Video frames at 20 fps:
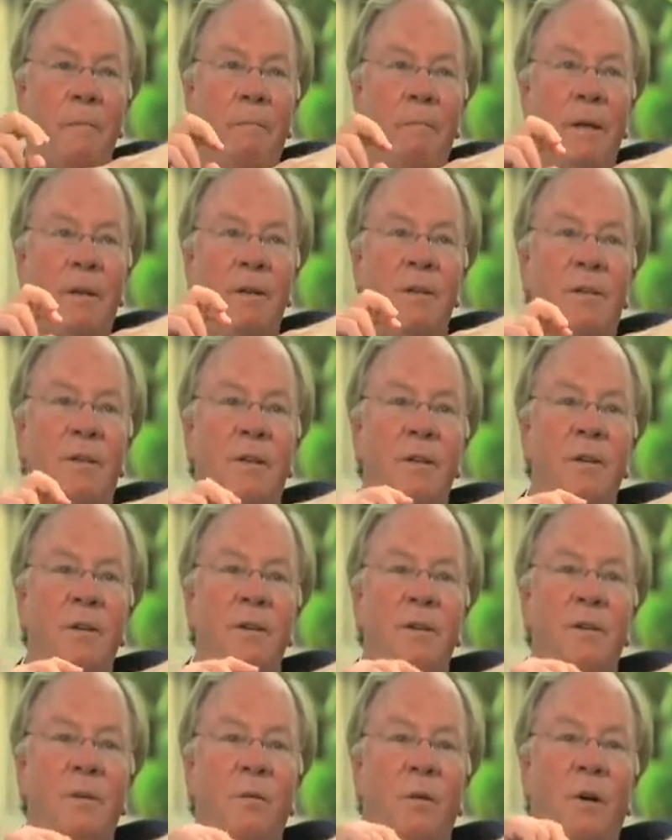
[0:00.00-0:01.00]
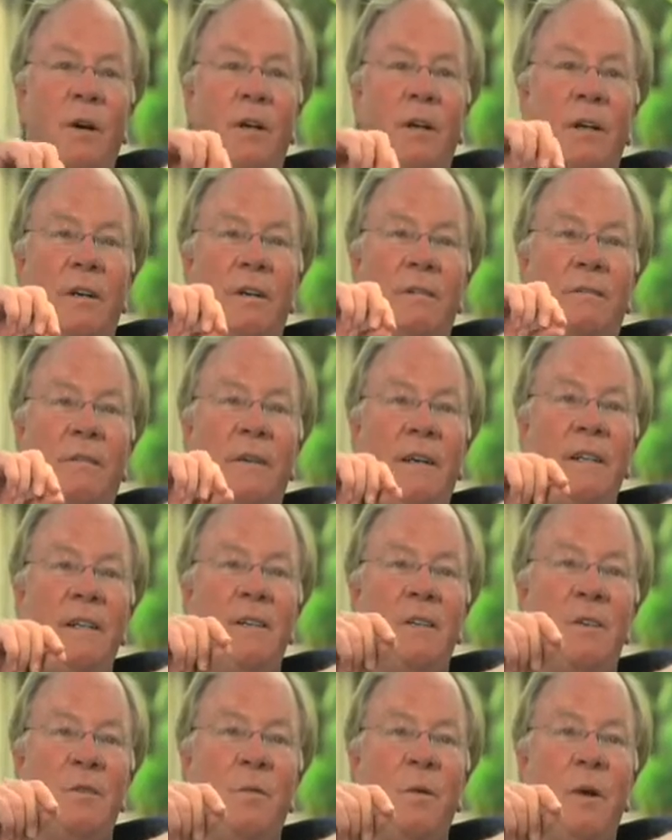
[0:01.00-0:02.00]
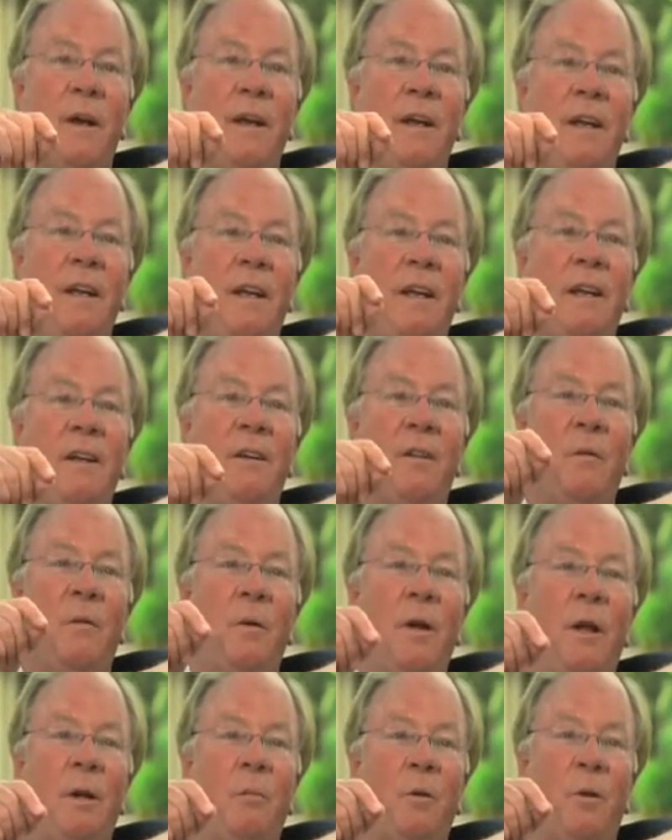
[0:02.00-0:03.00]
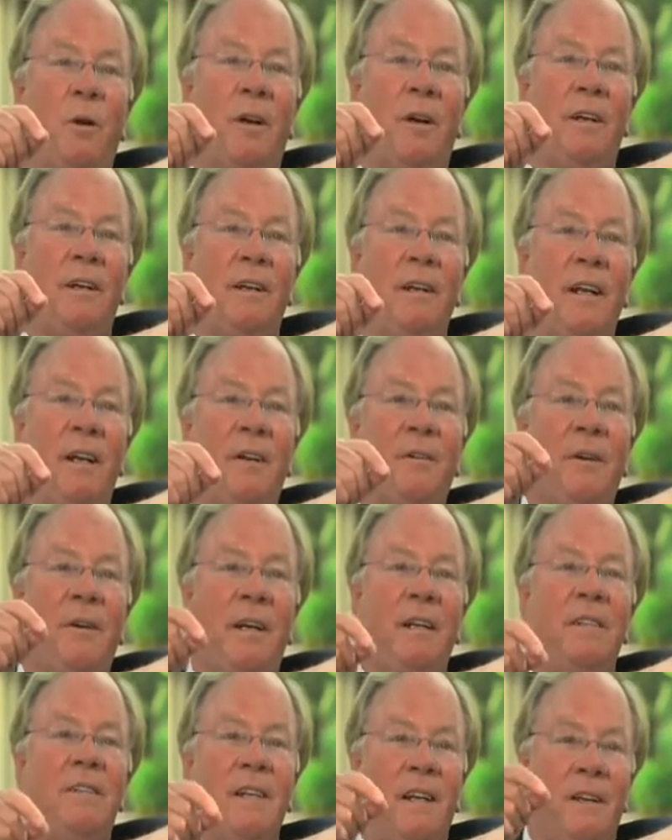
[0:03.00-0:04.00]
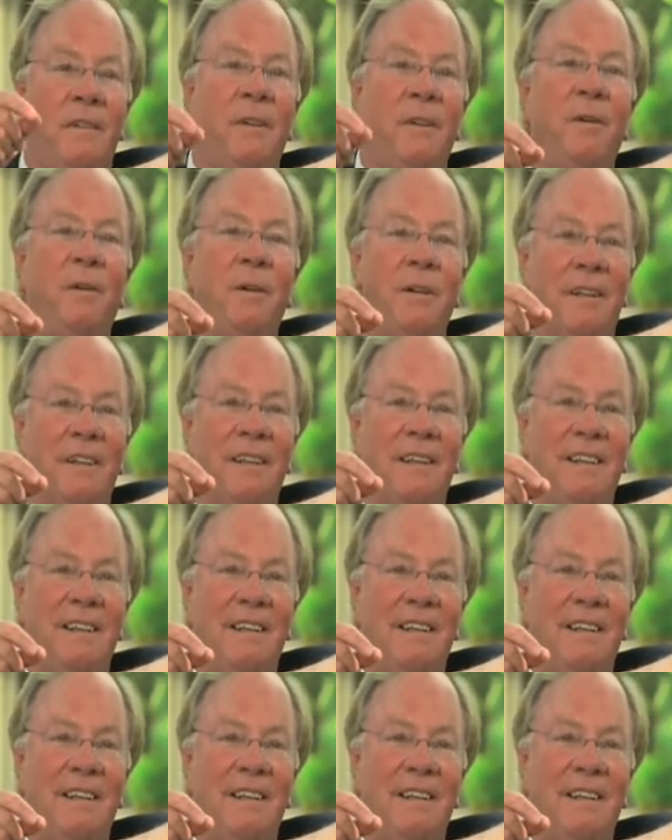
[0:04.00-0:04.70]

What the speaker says: But as soon as the water finds its way into the wellbore, it crowds out the oil.